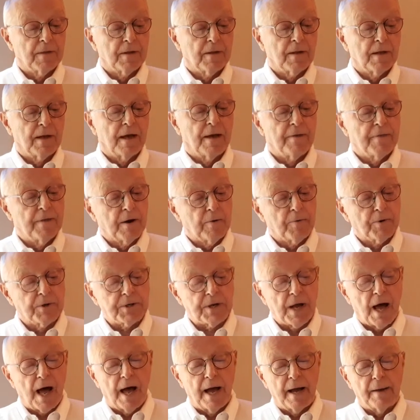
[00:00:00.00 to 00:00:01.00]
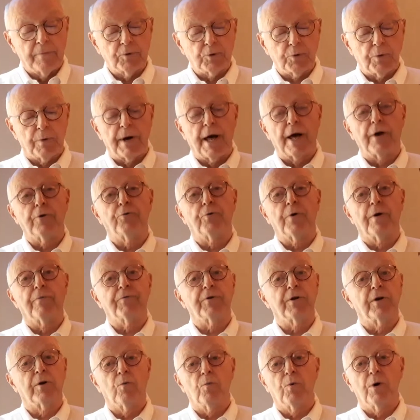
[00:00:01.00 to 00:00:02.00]
And there were times when I
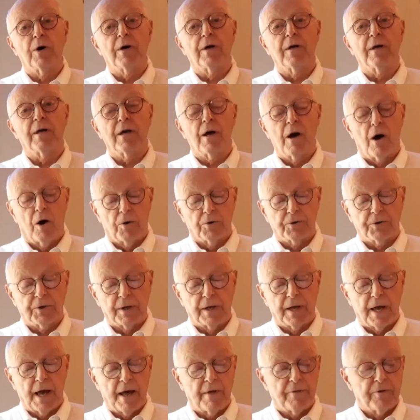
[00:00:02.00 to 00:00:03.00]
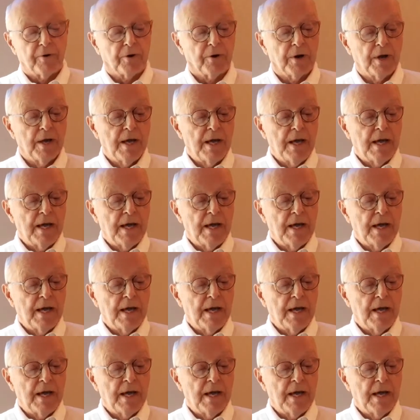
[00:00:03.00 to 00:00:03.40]
drifted away altogether.